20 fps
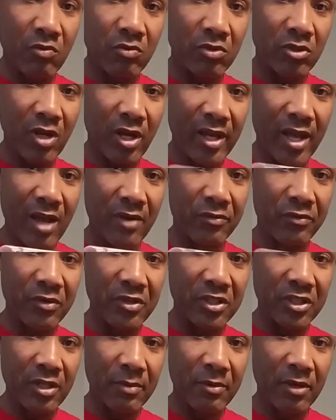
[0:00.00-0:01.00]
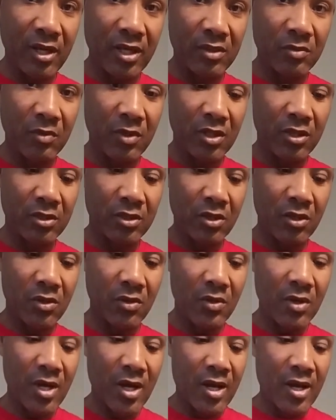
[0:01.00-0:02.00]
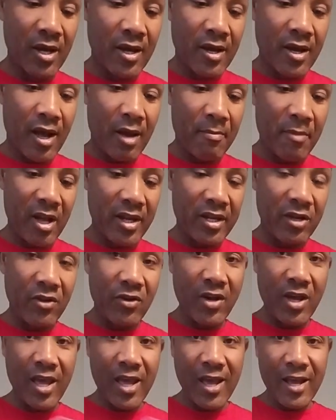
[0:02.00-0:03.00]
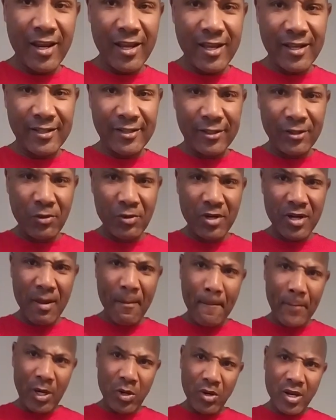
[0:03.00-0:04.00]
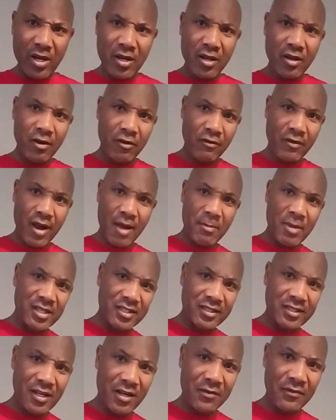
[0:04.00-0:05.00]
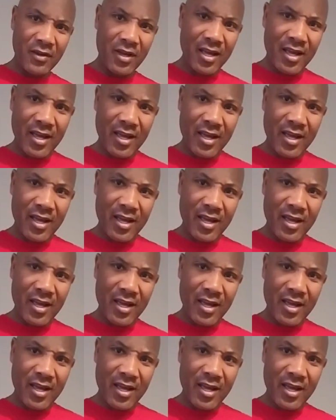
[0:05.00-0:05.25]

So I got free shipping as well. So I'm about to go ahead and get suited and booted, grab my stuff,